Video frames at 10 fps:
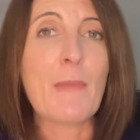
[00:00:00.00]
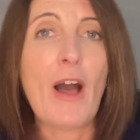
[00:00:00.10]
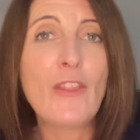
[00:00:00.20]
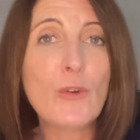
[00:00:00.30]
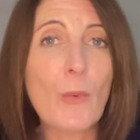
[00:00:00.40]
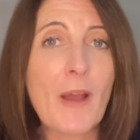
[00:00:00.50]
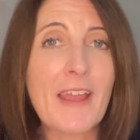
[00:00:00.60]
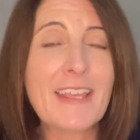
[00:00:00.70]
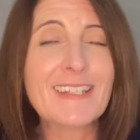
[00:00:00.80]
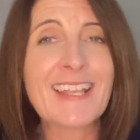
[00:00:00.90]

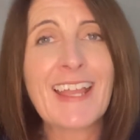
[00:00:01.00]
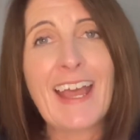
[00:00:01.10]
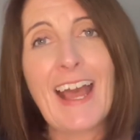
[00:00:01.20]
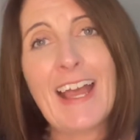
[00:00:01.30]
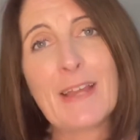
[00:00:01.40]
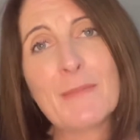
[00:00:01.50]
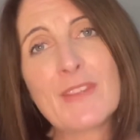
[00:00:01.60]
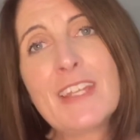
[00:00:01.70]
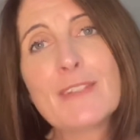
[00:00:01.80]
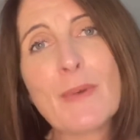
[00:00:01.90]
Otherwise,
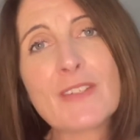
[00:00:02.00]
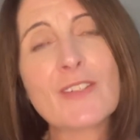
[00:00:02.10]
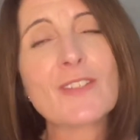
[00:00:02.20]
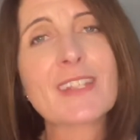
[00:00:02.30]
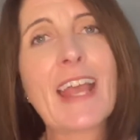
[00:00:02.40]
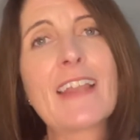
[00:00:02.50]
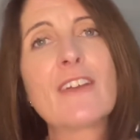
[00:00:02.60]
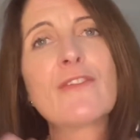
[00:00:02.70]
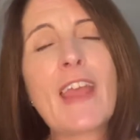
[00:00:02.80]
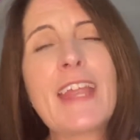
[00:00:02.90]
these muscles can't
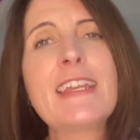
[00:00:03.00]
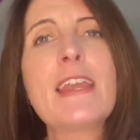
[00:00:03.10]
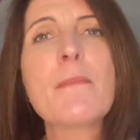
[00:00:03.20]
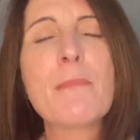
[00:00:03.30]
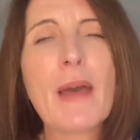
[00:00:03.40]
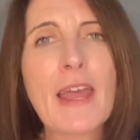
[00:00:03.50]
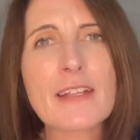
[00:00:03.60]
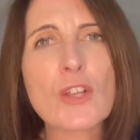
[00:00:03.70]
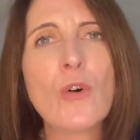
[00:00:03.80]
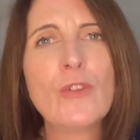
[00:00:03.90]
have any
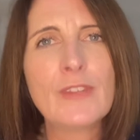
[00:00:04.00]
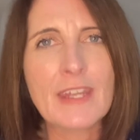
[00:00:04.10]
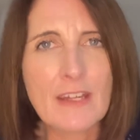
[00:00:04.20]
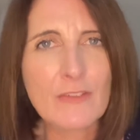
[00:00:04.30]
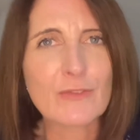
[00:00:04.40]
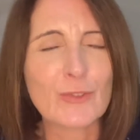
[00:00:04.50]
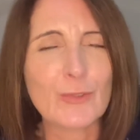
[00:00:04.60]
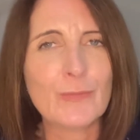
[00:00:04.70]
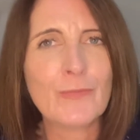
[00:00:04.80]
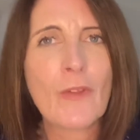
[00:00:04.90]
impact on the airflow.
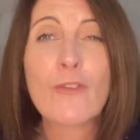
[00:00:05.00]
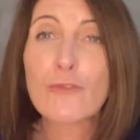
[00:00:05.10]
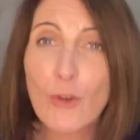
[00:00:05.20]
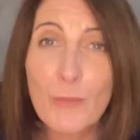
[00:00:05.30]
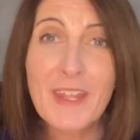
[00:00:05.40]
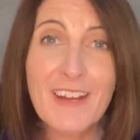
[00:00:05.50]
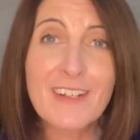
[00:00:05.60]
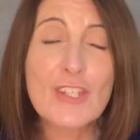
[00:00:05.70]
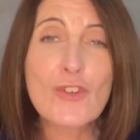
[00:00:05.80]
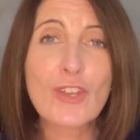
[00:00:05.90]
From there,
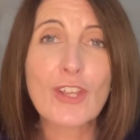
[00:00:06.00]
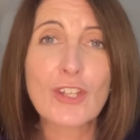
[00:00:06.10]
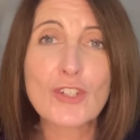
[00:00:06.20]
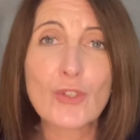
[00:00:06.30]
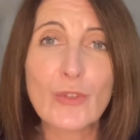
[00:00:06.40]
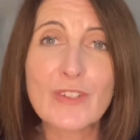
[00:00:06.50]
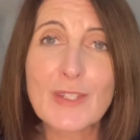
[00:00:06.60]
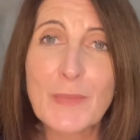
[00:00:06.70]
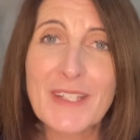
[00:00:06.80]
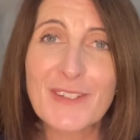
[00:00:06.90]
you can control the
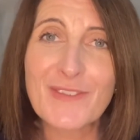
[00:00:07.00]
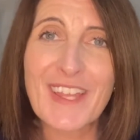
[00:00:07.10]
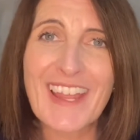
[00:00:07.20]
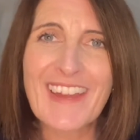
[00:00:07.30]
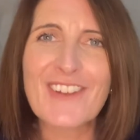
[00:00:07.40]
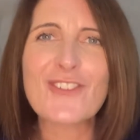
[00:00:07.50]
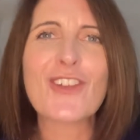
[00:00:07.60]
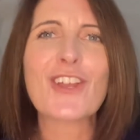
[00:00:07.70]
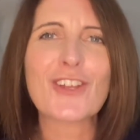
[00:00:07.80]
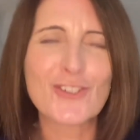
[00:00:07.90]
speed of the air, you
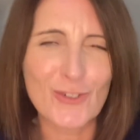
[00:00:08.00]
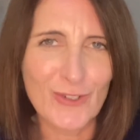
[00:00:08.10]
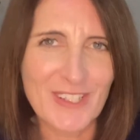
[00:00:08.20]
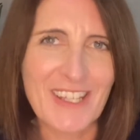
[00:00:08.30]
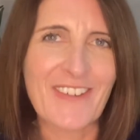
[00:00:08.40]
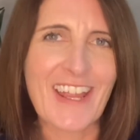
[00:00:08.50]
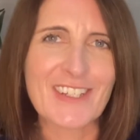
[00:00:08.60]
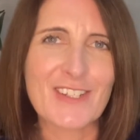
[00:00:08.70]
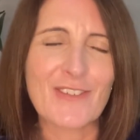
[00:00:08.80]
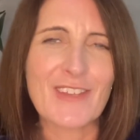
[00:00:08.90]
can control the
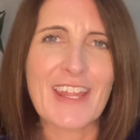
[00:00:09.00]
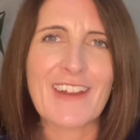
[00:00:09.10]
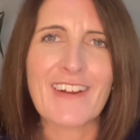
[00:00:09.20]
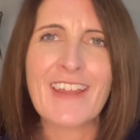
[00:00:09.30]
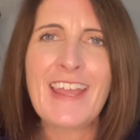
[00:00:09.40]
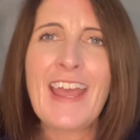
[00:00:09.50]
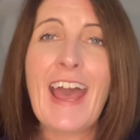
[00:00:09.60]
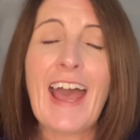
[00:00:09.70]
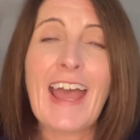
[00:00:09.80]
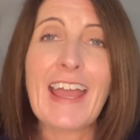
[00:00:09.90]
direction of the air,
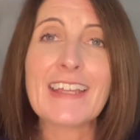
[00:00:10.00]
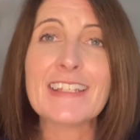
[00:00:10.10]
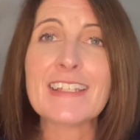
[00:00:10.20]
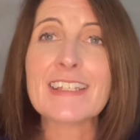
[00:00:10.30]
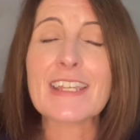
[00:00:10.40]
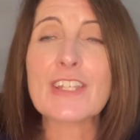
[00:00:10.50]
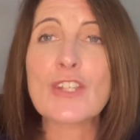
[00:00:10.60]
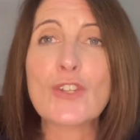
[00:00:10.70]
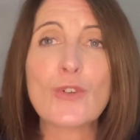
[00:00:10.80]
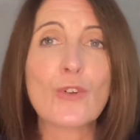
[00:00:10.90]
and
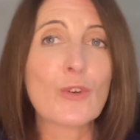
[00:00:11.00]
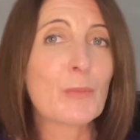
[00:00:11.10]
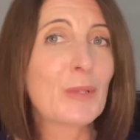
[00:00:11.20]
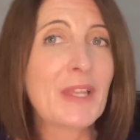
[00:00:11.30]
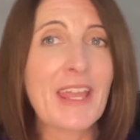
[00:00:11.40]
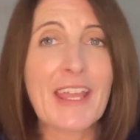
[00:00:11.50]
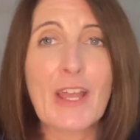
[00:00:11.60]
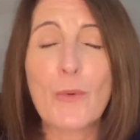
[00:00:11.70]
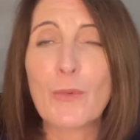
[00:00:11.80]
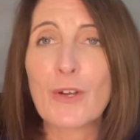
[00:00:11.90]
your playing
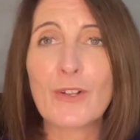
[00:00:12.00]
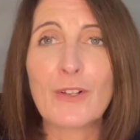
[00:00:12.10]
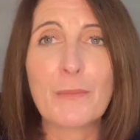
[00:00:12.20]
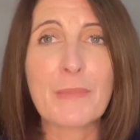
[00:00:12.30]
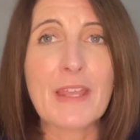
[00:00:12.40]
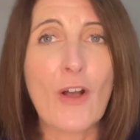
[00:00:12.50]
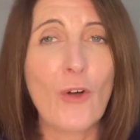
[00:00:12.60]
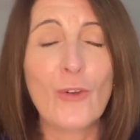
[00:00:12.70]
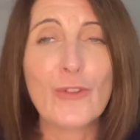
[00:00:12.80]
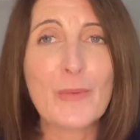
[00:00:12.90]
will be
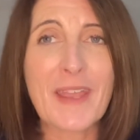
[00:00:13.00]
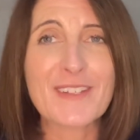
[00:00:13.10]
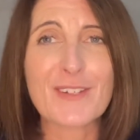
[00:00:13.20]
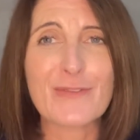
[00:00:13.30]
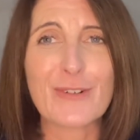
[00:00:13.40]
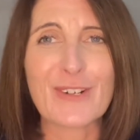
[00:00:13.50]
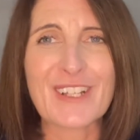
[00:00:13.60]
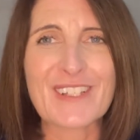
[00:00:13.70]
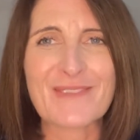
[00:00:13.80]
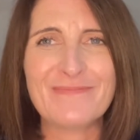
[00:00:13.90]
all the better for it.